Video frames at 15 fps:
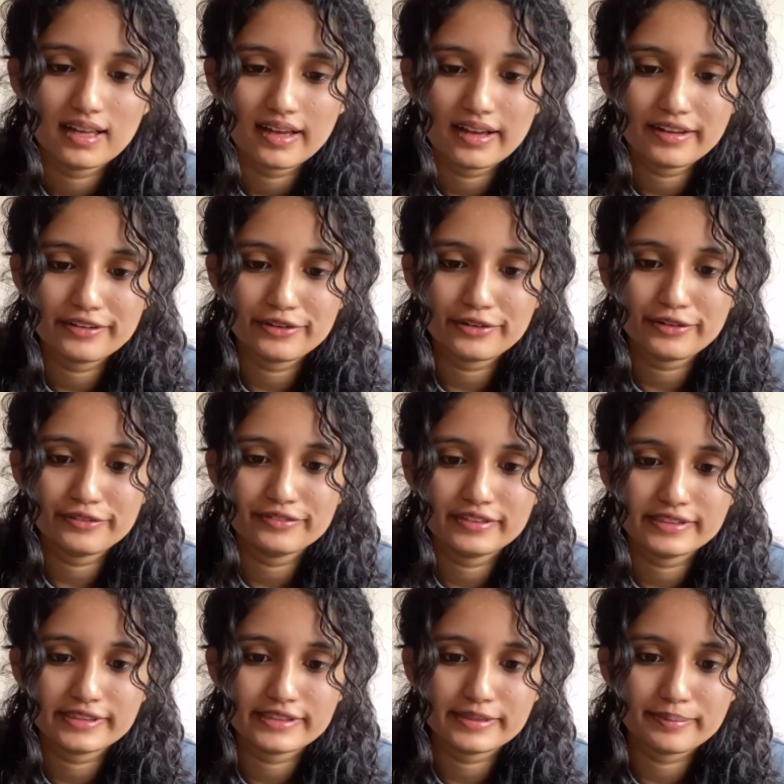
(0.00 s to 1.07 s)
I don't know if this
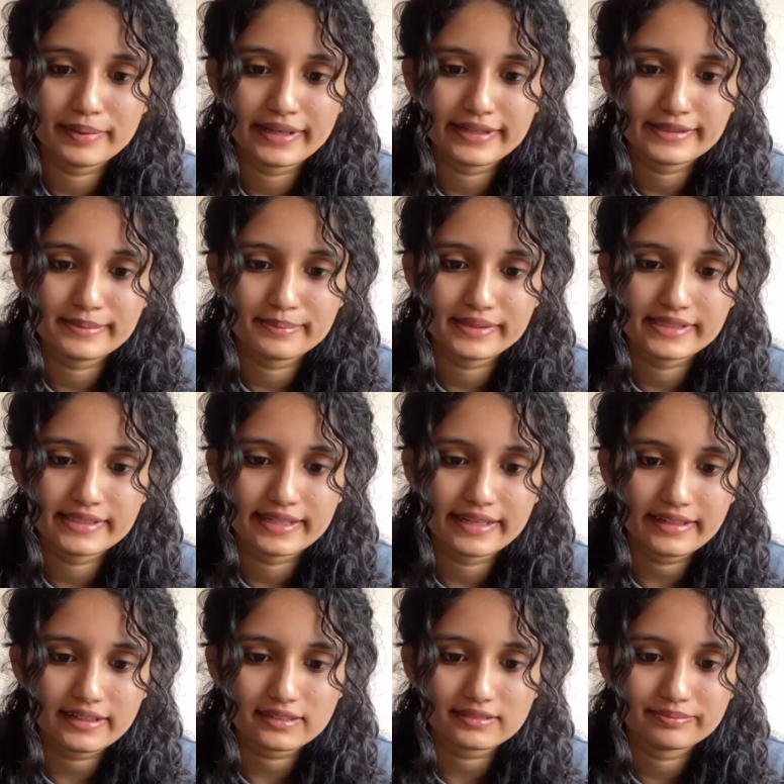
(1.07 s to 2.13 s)
is the biggest
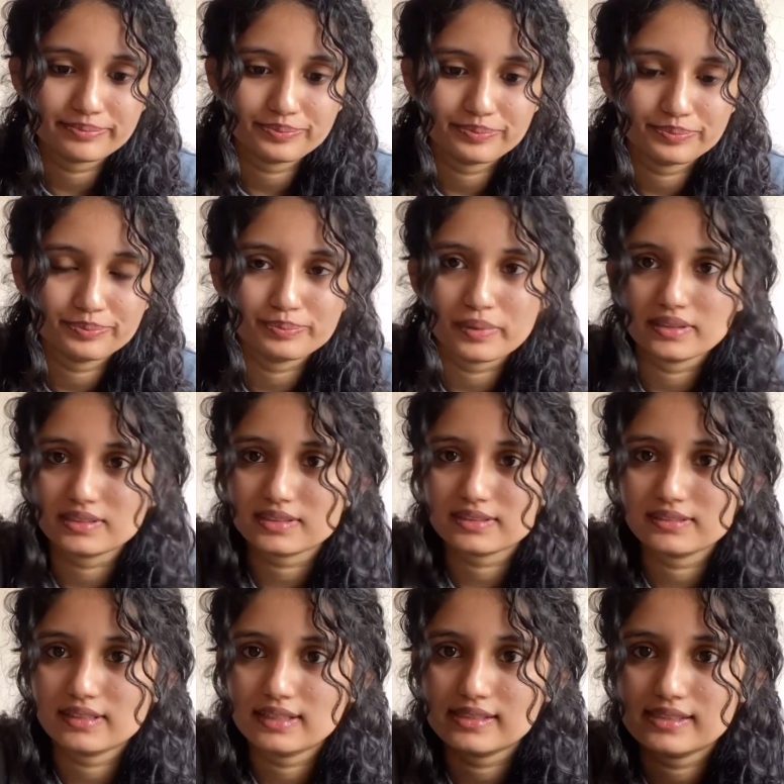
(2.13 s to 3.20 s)
mistake, but
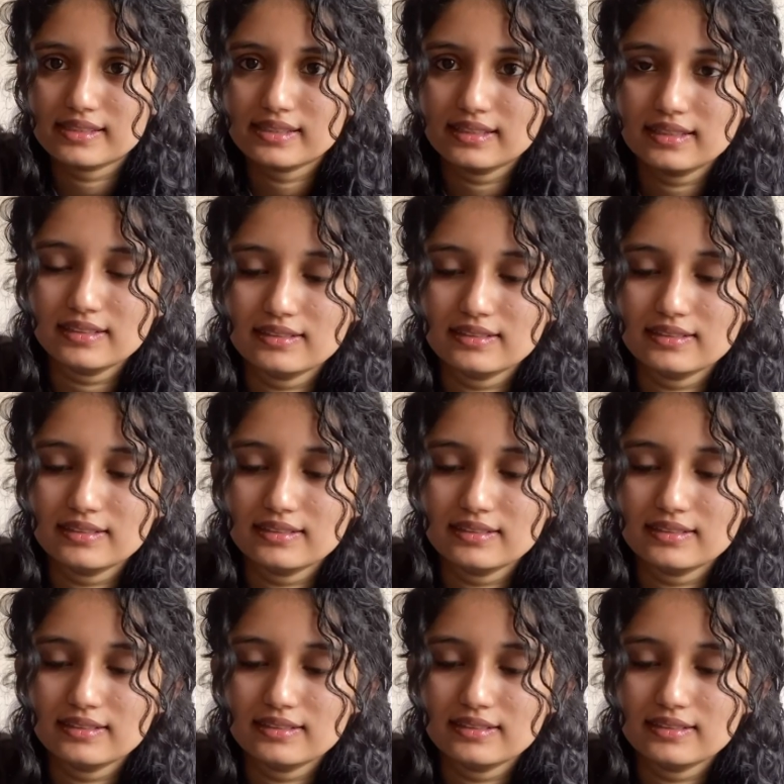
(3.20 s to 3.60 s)
let's see.